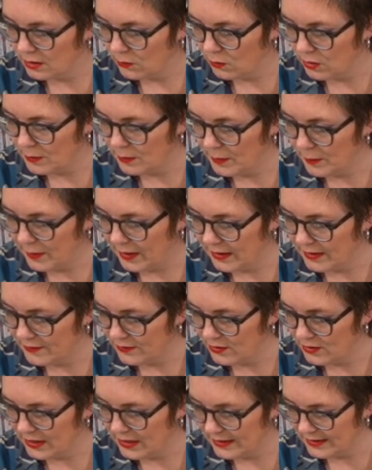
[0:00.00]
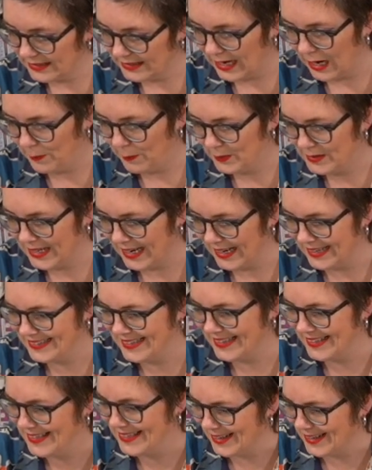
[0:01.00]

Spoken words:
Would it be bad if you decapitated